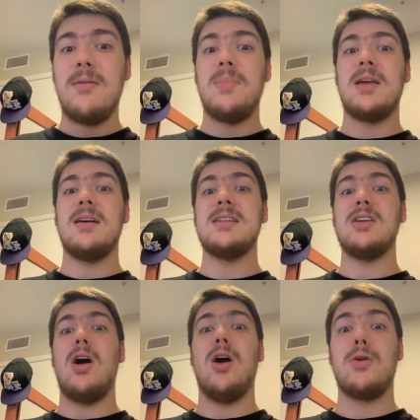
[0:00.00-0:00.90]
Because
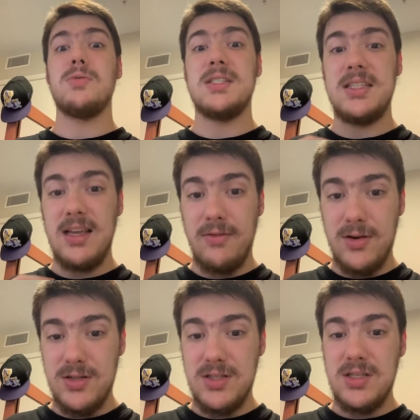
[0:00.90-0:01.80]
our
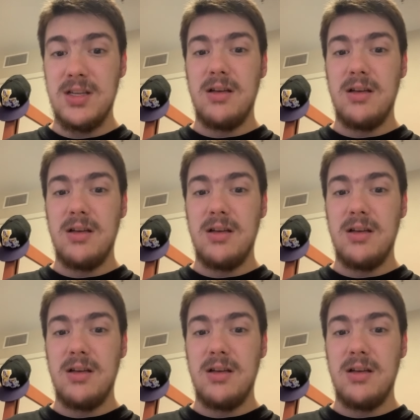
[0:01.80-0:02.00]
receivers